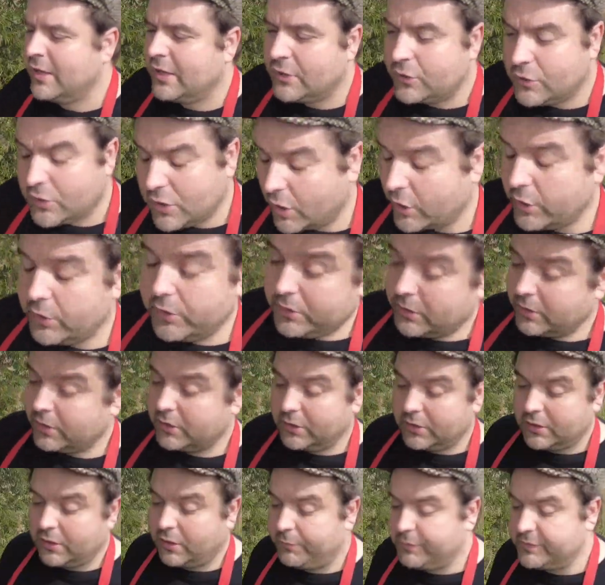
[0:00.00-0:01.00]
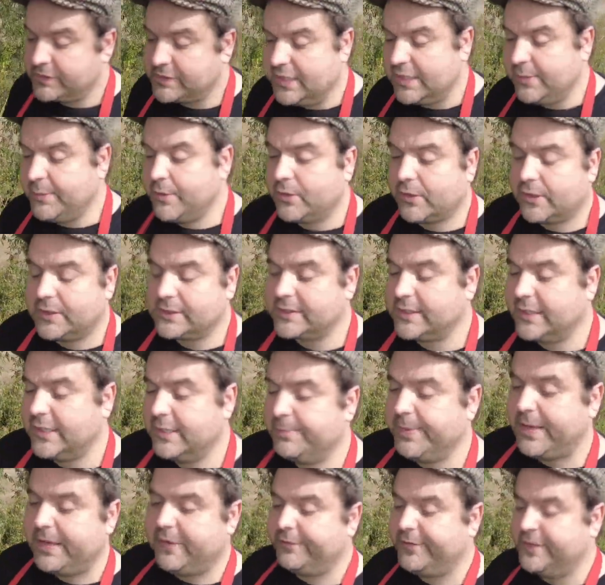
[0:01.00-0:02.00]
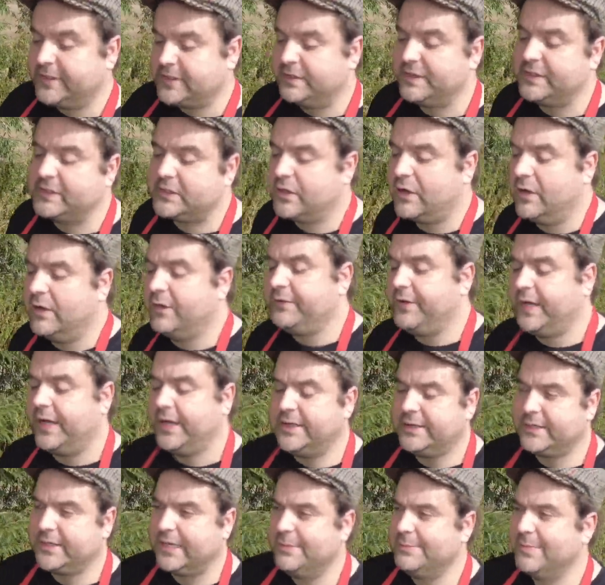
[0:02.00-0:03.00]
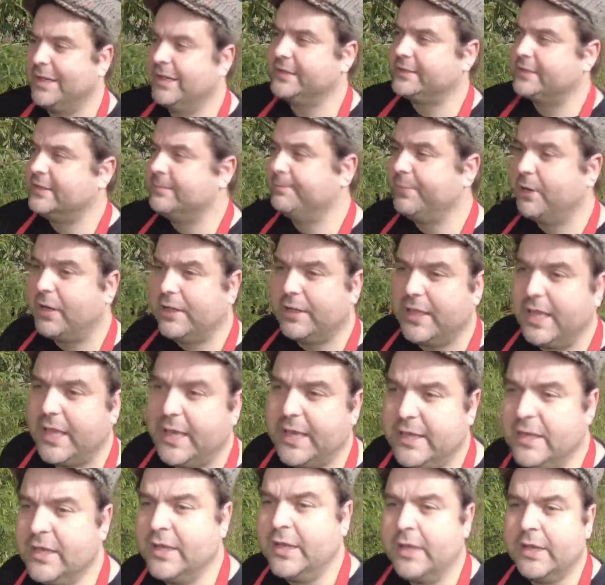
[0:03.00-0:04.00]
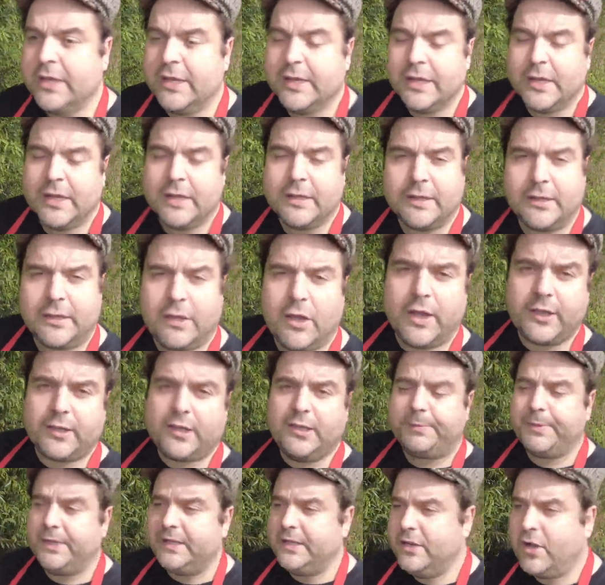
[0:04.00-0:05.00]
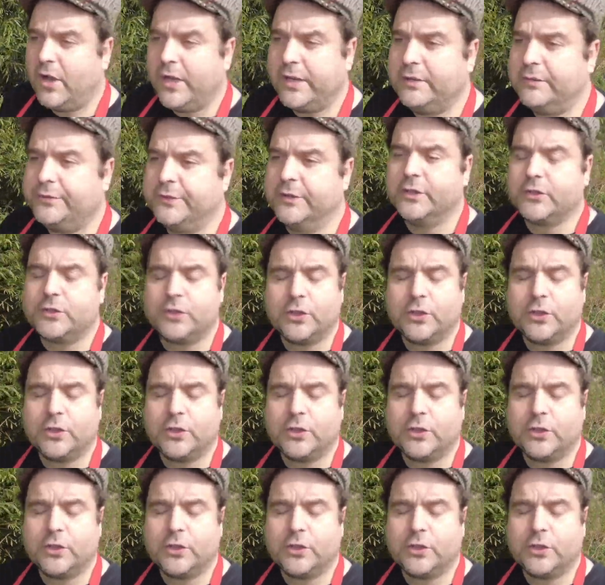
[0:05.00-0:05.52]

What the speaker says: No. Obviously, we're not going to see the benefits of this guy for 18 months, and by then, the guy could be 9 foot